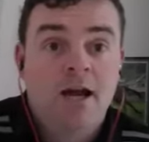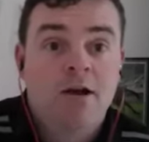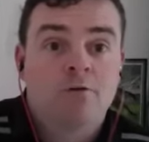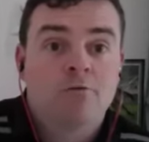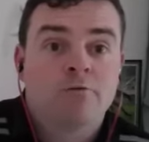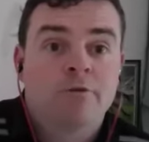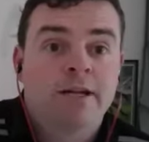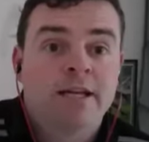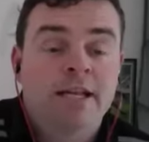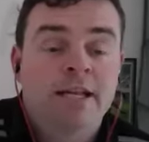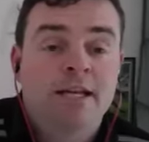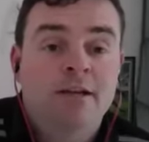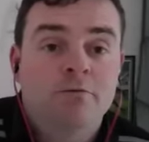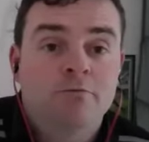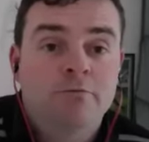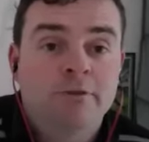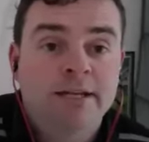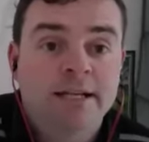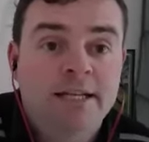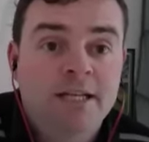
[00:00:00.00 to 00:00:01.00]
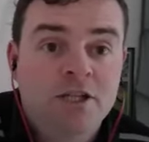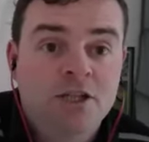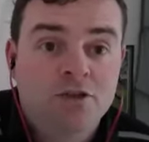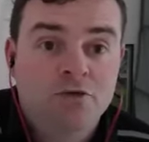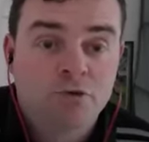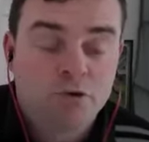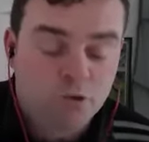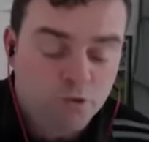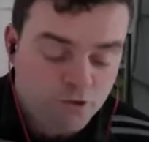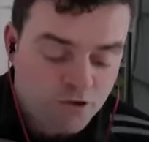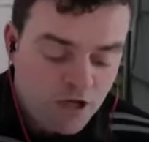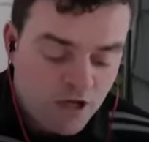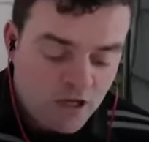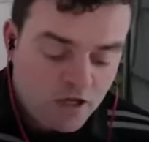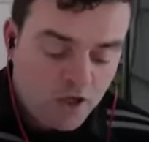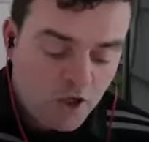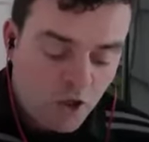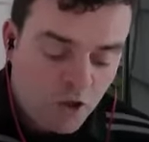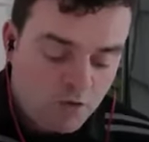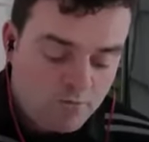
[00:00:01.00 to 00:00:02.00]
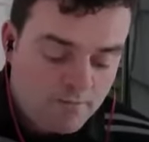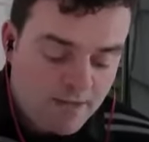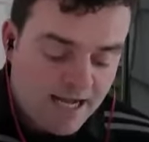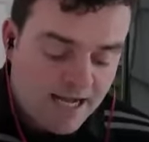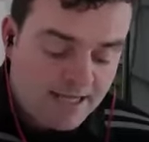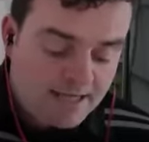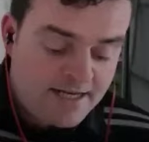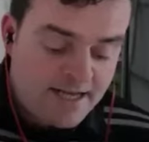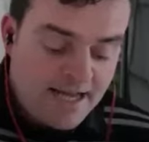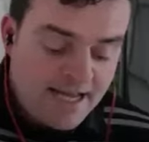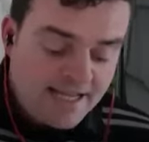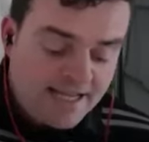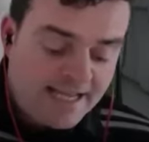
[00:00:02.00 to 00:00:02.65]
a really, really shrewd young man,